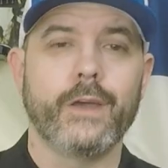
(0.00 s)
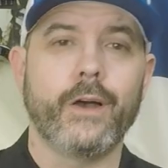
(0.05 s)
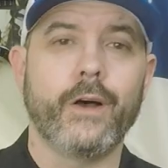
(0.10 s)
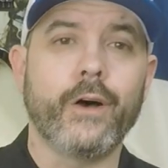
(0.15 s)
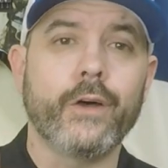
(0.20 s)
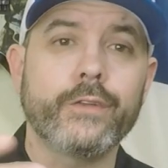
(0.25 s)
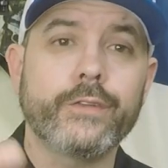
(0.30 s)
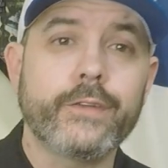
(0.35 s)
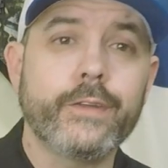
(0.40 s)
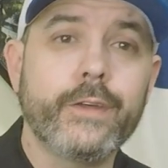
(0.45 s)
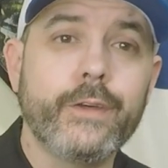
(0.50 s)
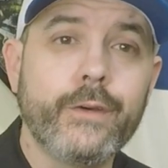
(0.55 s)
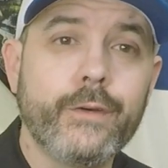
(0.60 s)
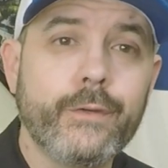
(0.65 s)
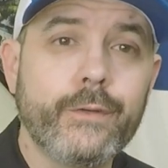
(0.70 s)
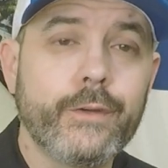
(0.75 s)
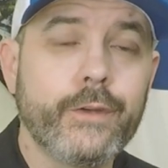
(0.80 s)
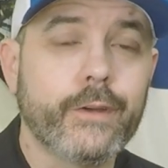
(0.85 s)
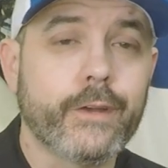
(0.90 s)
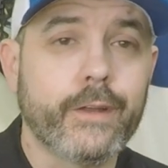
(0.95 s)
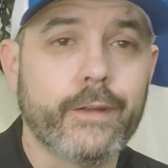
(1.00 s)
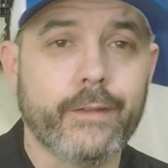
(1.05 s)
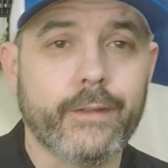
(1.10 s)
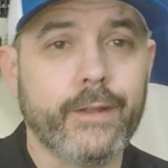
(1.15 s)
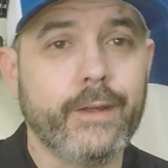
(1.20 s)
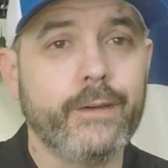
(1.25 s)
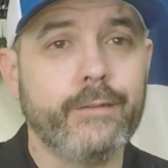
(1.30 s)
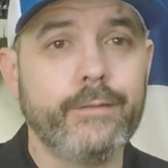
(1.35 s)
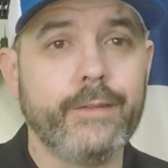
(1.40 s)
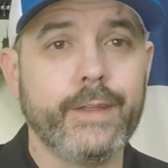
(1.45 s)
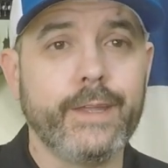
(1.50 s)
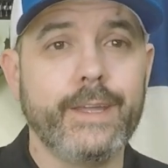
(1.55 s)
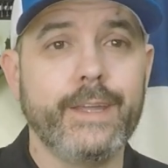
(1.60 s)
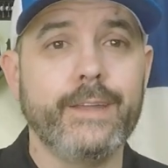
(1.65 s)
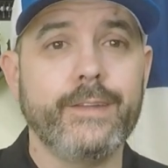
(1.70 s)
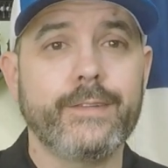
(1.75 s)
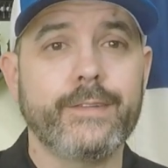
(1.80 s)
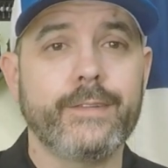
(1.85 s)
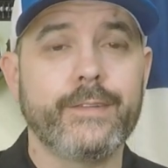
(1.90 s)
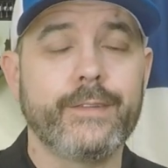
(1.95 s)
Also, you're gonna love
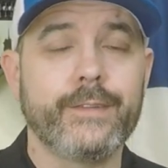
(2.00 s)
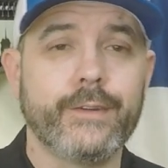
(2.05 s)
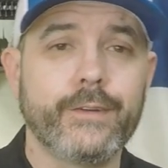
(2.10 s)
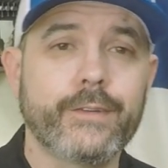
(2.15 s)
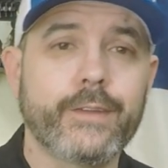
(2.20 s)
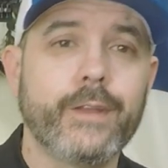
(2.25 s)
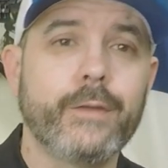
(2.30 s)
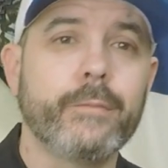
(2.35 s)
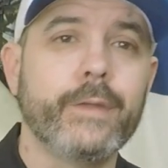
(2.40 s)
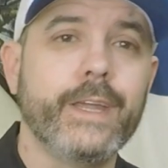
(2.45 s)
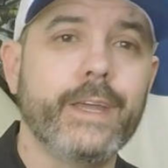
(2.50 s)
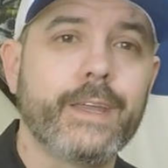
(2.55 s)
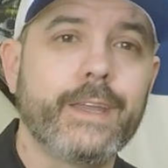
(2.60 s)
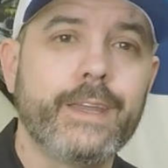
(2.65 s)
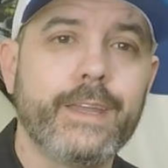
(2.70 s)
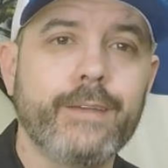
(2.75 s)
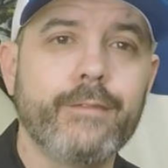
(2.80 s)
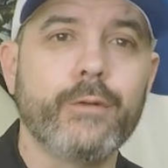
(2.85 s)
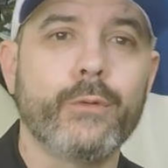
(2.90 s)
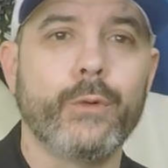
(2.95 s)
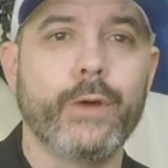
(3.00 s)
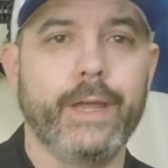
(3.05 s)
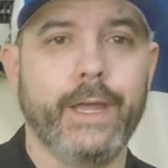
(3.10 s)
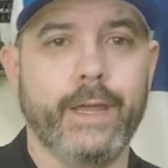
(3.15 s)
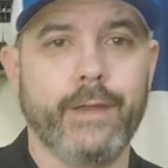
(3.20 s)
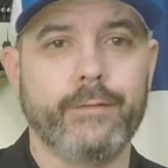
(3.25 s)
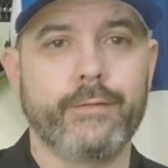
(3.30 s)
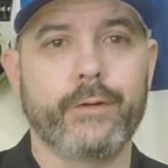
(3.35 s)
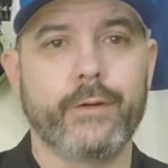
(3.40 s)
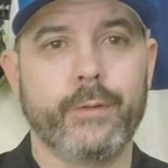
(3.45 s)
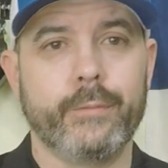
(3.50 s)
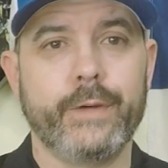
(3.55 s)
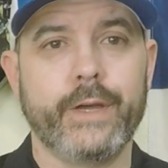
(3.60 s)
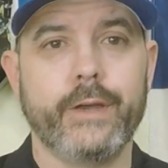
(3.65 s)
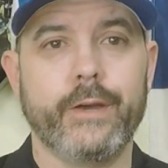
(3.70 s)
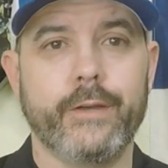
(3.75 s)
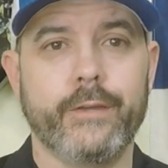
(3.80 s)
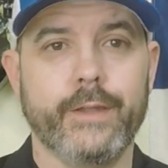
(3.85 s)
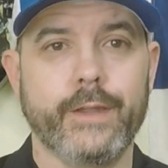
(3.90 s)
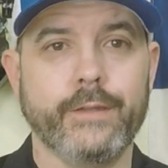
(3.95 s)
this. There's gonna be a giveaway for a
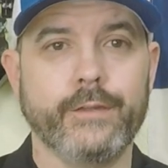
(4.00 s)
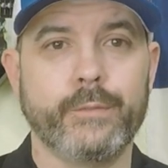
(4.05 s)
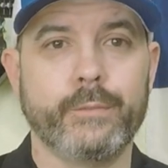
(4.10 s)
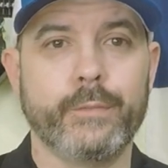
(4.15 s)
pair of these